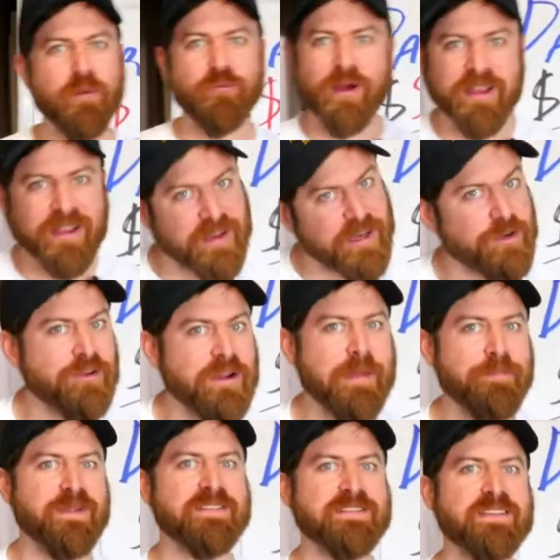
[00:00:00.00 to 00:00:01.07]
been running an
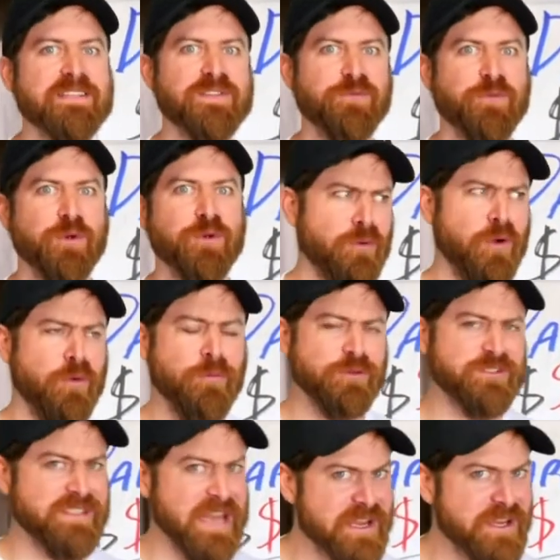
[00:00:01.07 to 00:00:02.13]
internet business for
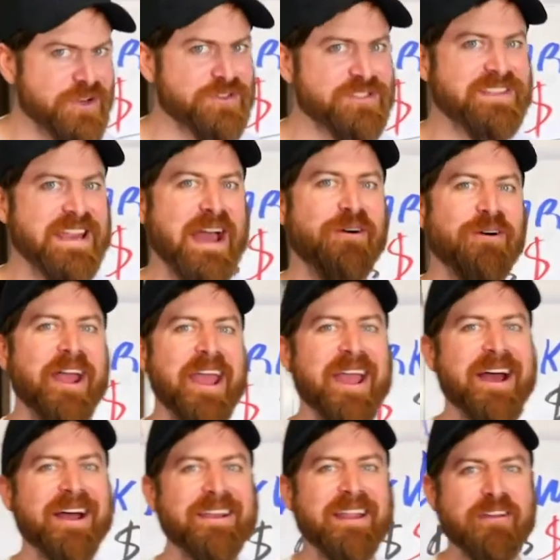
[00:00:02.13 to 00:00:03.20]
almost 10 years now,
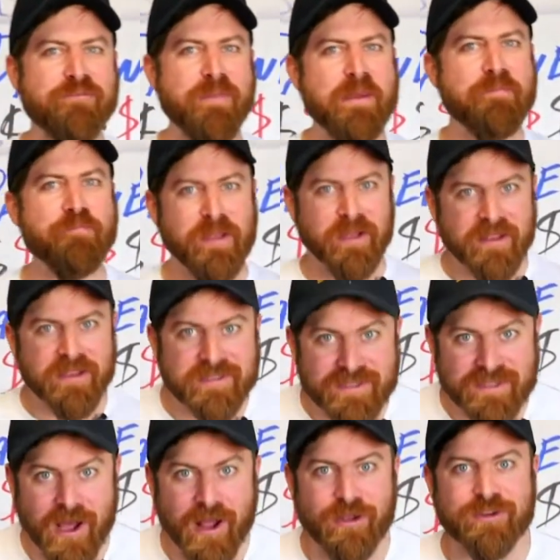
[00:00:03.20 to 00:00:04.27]
and I've made millions
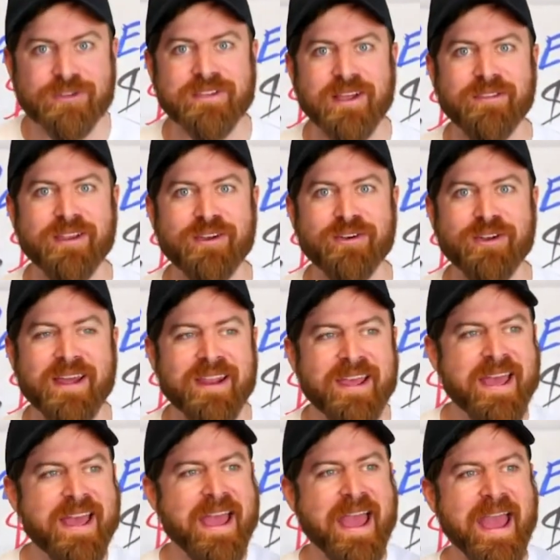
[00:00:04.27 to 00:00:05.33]
of dollars on the internet.
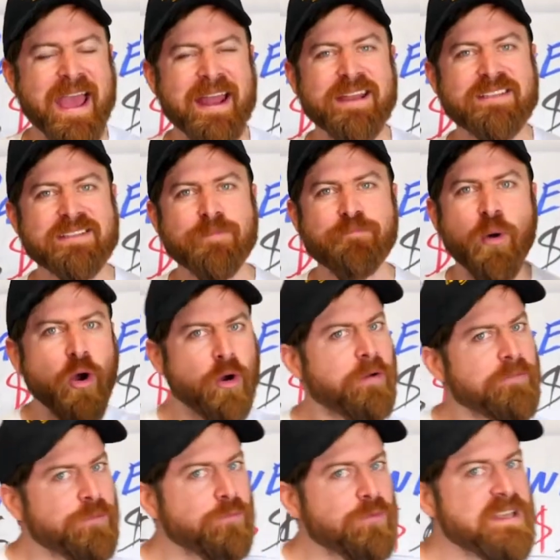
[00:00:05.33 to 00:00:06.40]
And it's part
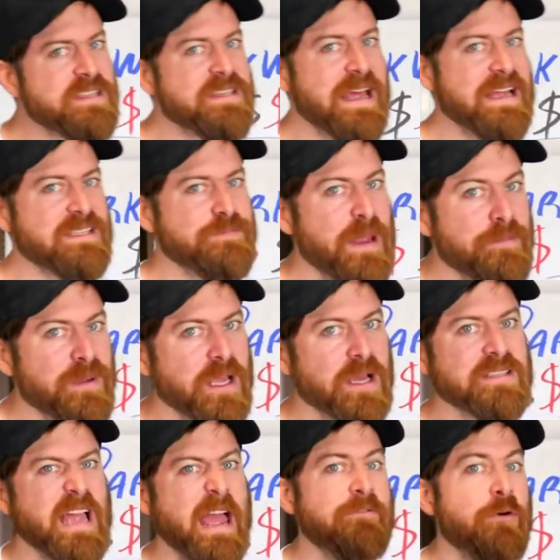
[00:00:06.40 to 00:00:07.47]
of the reason has been
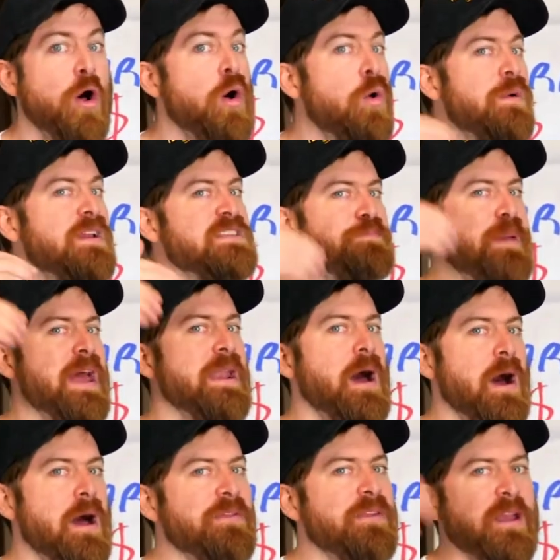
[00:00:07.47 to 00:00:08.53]
because I've always been
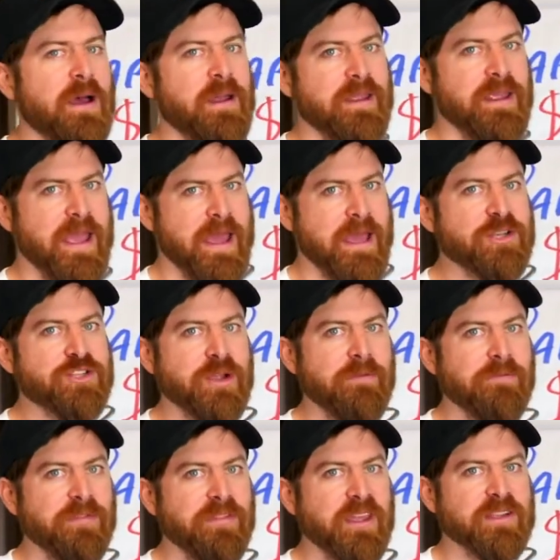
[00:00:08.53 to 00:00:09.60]
on the cutting edge
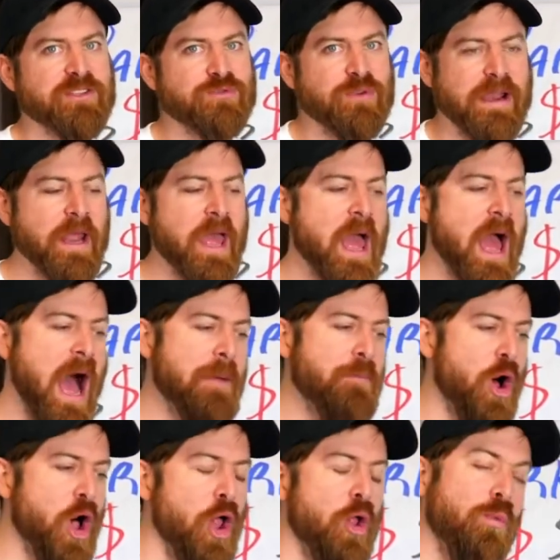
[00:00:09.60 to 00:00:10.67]
of things, right?
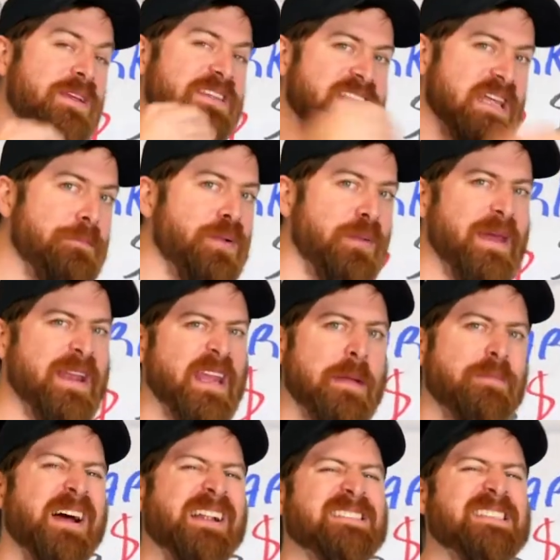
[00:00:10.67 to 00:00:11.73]
I'm always implementing.
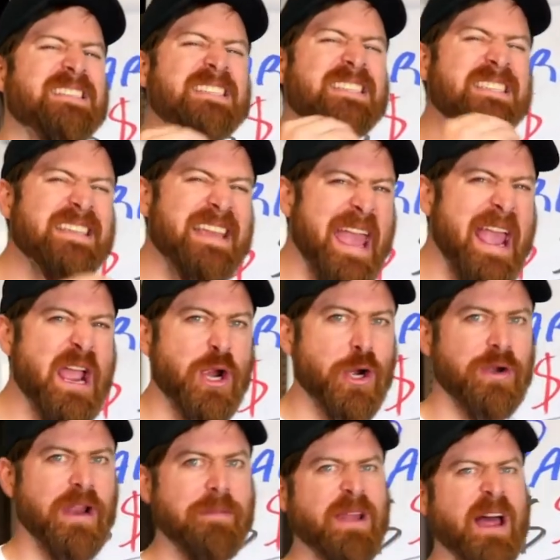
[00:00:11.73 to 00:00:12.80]
I'm not
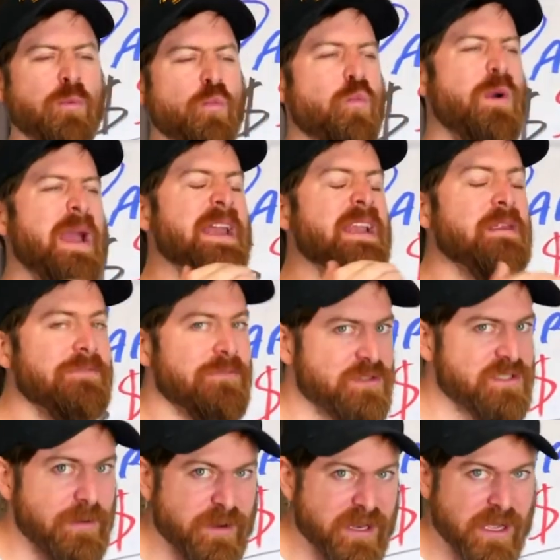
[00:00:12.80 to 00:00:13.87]
scared. I'm not waiting for
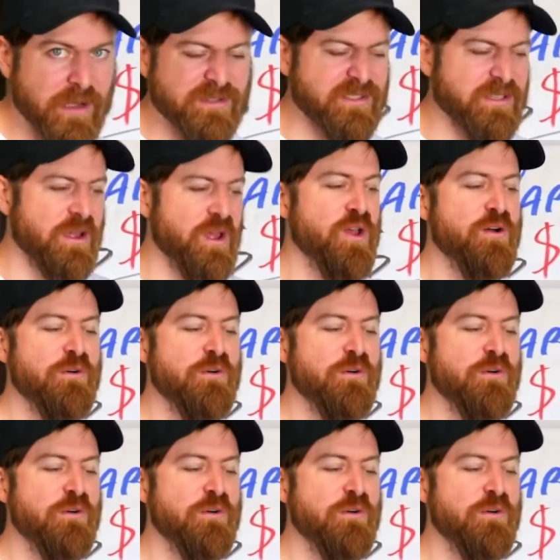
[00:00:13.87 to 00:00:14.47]
somebody else to